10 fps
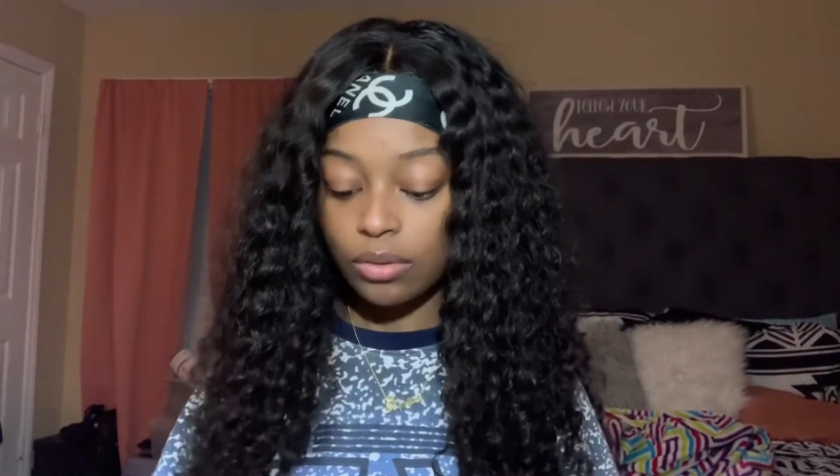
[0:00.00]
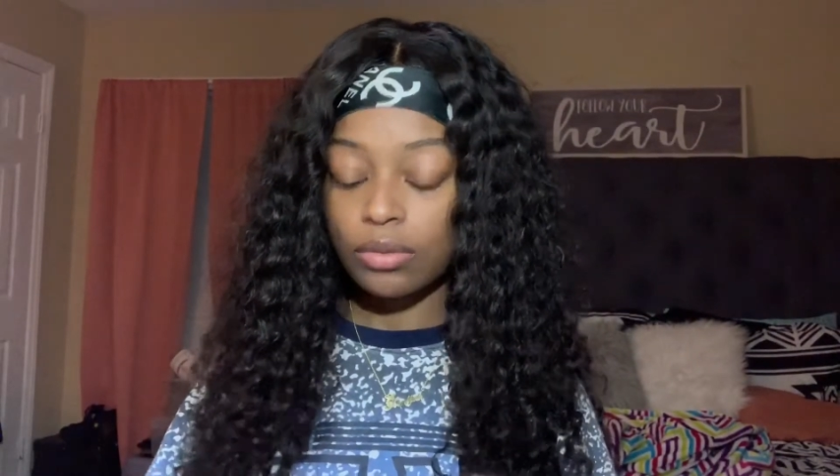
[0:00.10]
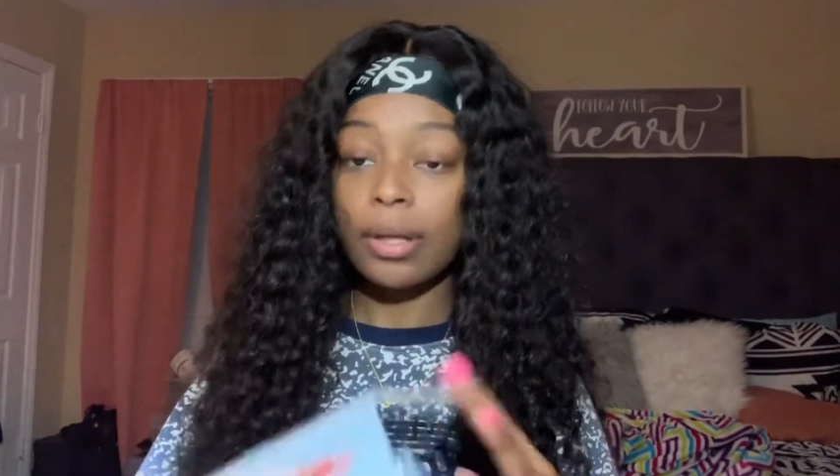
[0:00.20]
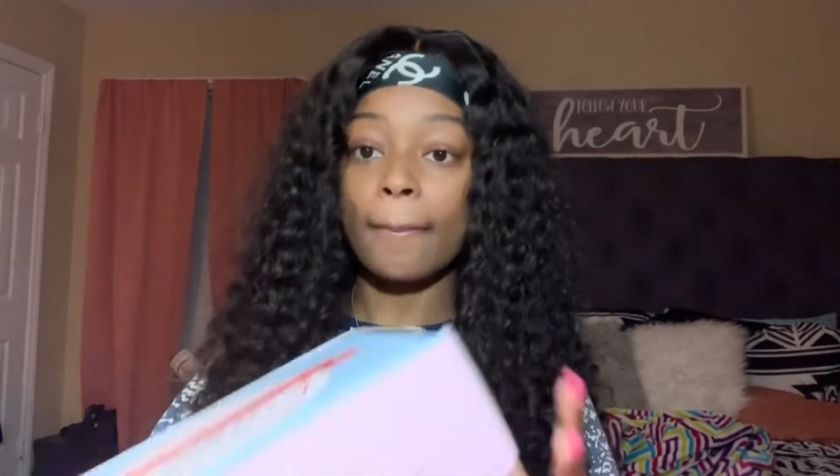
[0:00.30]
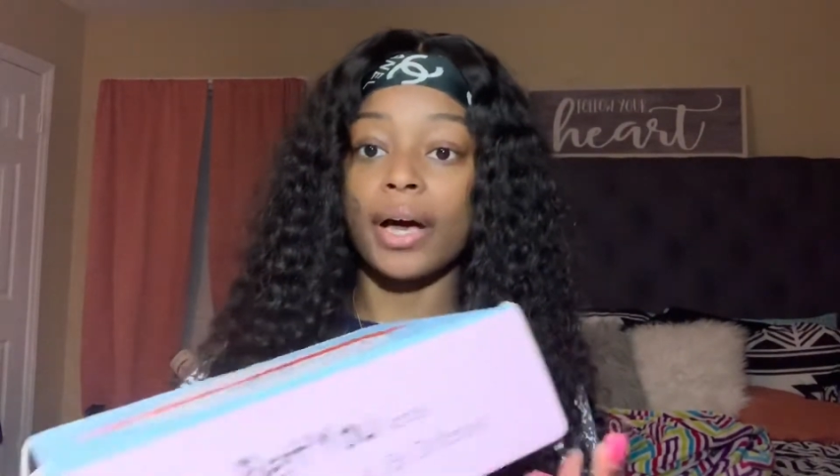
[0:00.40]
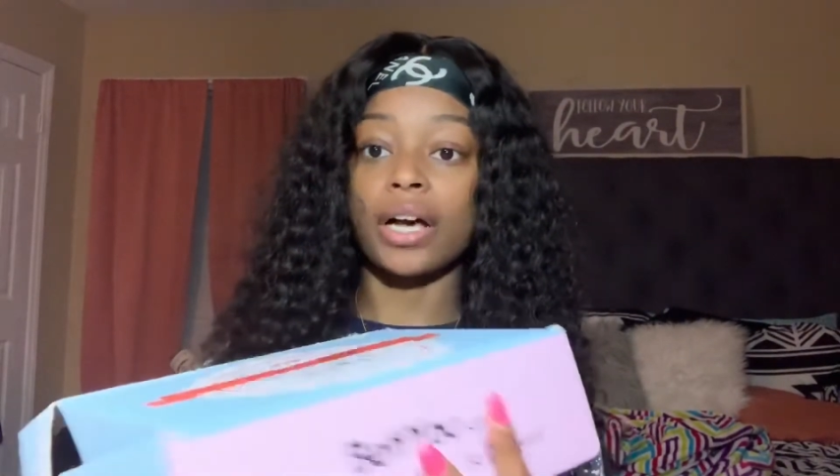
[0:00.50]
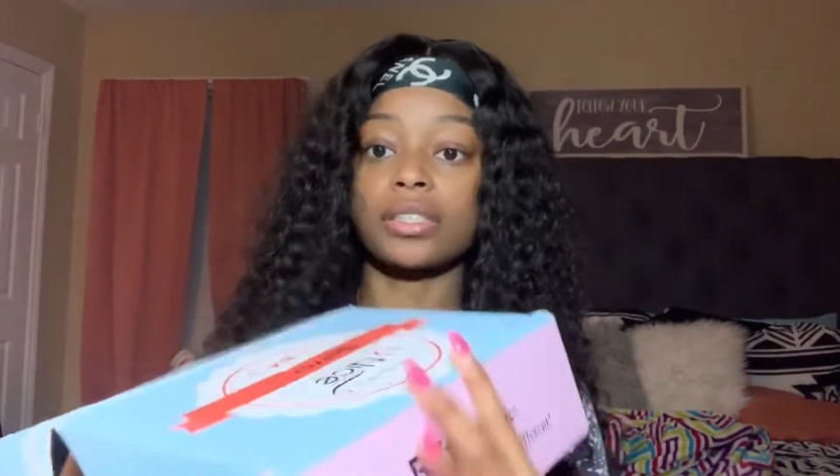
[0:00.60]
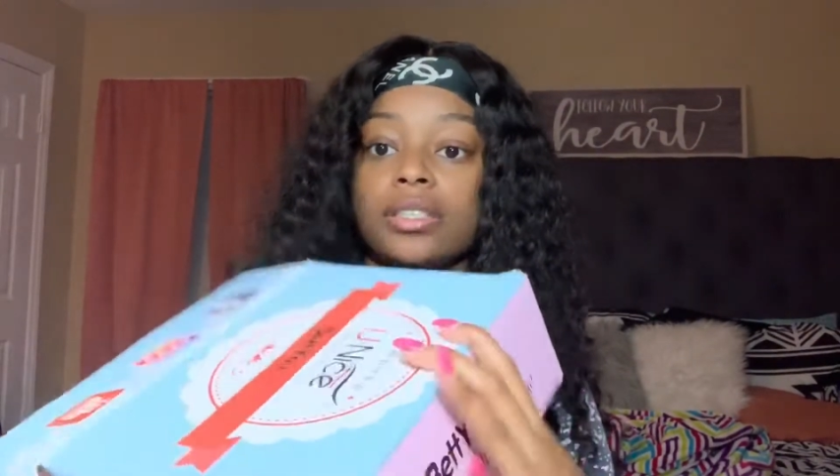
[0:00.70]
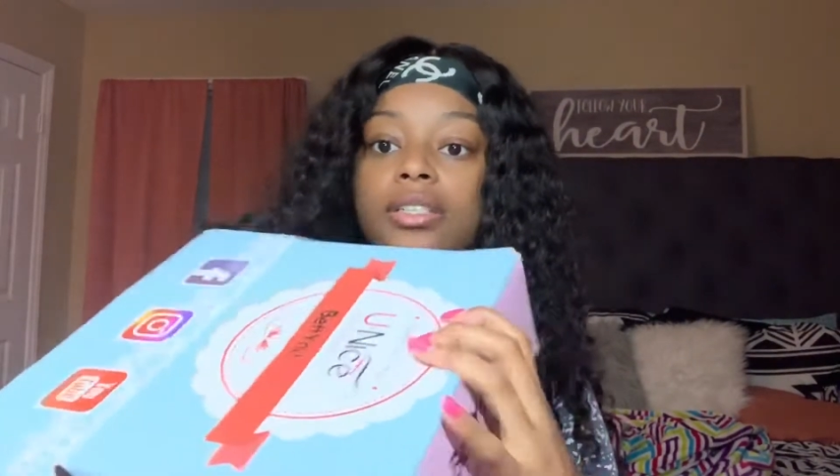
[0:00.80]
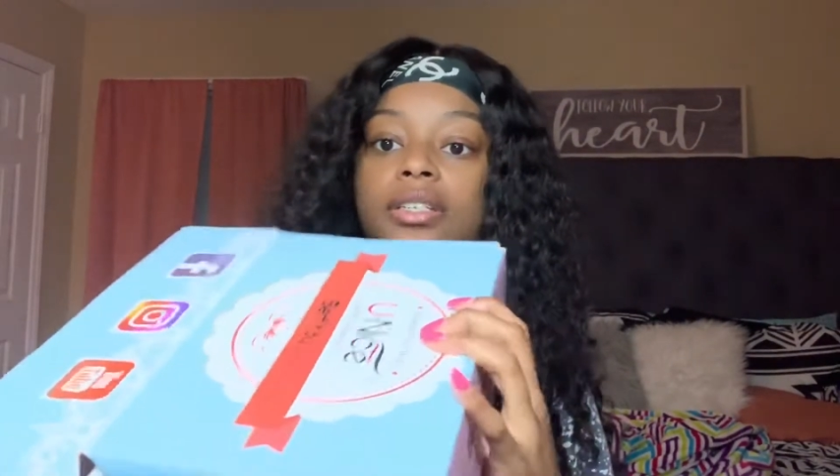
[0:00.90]
what the
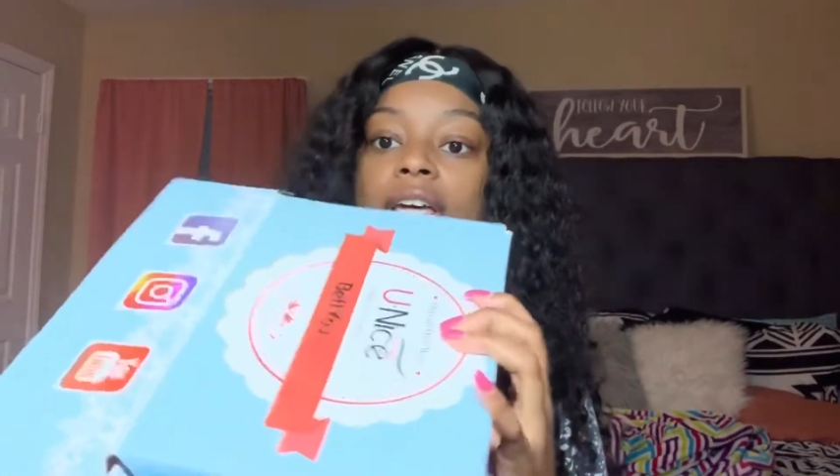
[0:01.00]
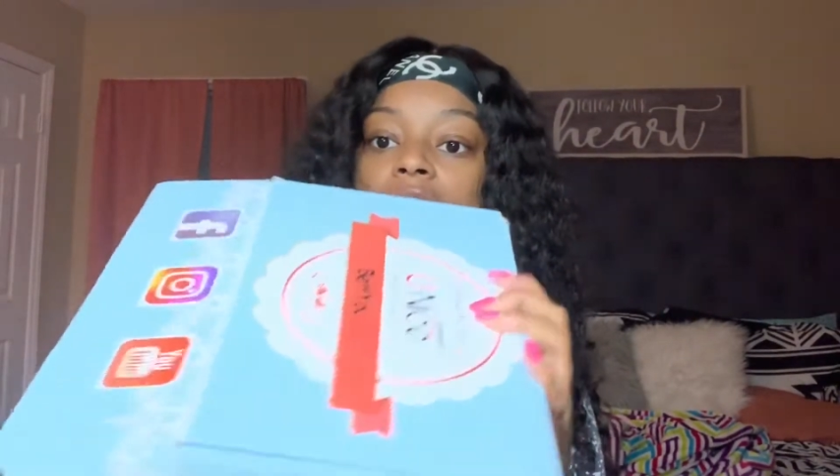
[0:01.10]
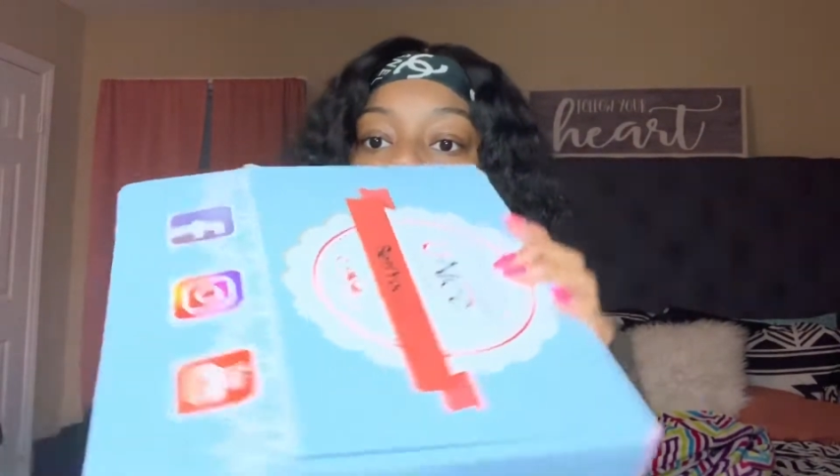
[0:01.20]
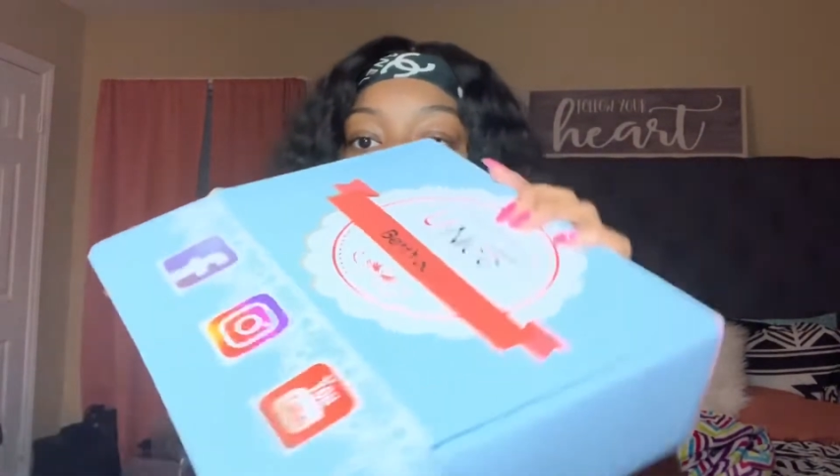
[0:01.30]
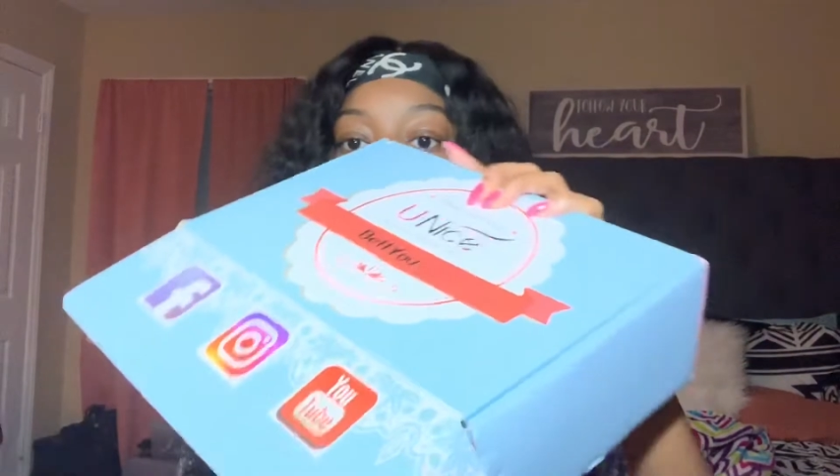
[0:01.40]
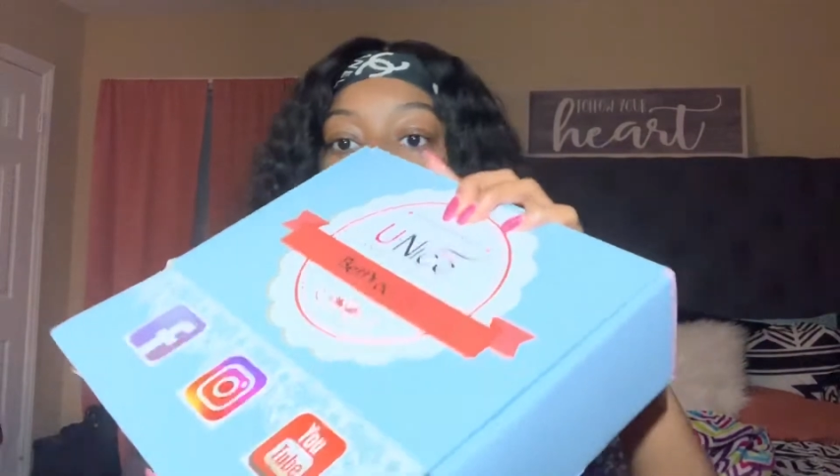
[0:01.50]
box looks like. First of all,